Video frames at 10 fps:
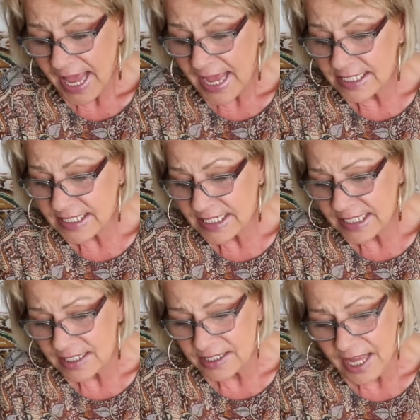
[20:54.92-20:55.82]
And
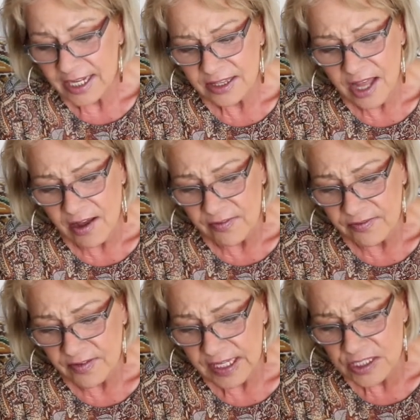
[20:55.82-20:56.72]
still, like
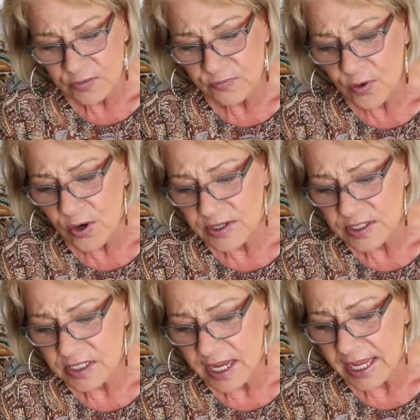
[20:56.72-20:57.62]
love, its
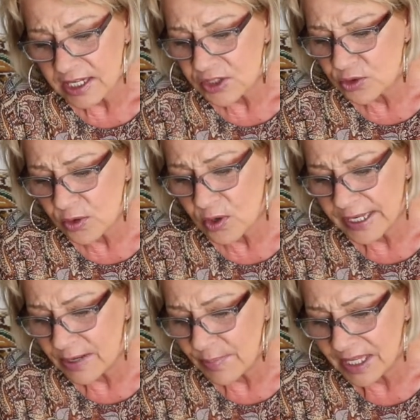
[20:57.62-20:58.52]
force and
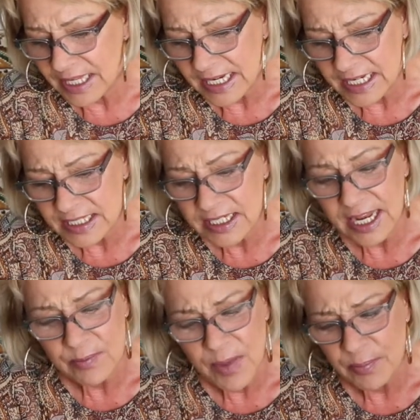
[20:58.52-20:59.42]
controlling abilities
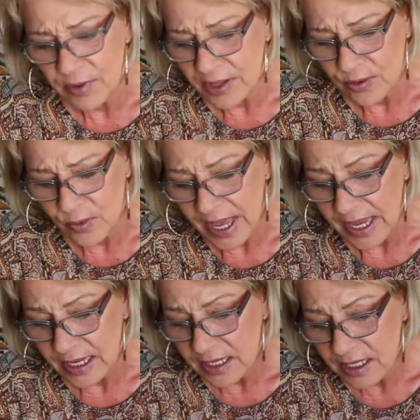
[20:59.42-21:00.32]
take my breath
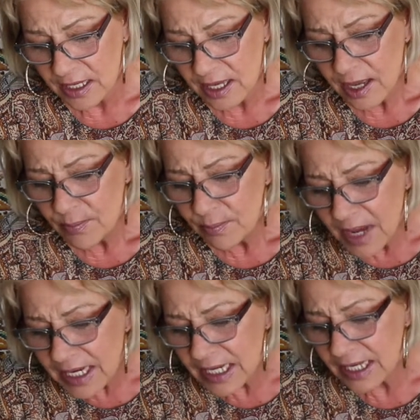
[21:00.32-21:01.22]
away.
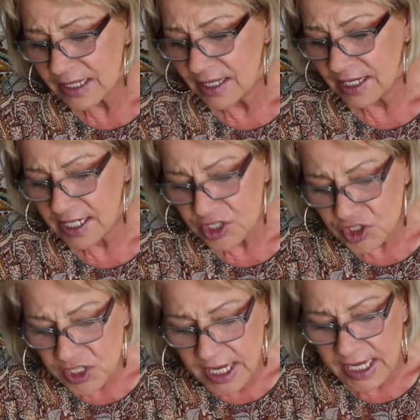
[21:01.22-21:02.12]
Money, the
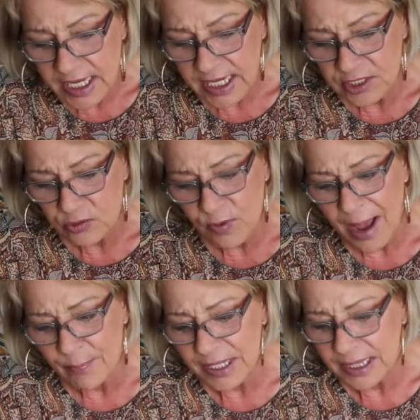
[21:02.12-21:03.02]
ka-chink, its
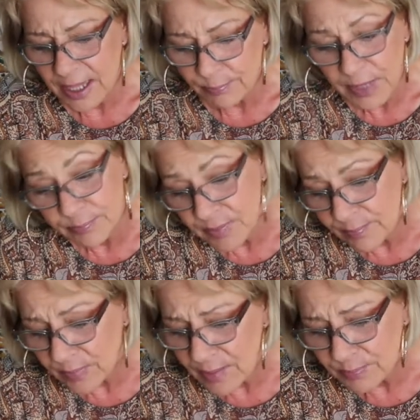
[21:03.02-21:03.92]
rapid lup lup
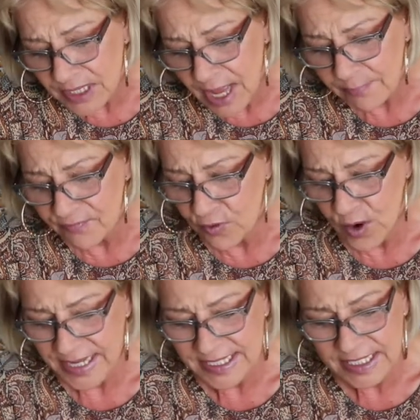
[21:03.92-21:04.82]
lup lup lup
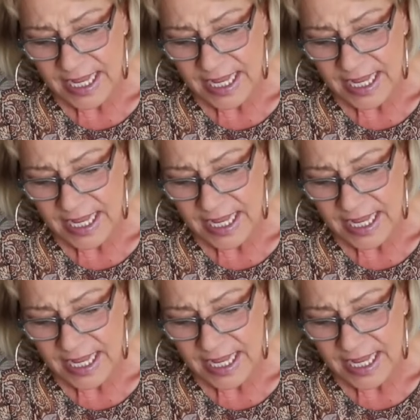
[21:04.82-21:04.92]
voice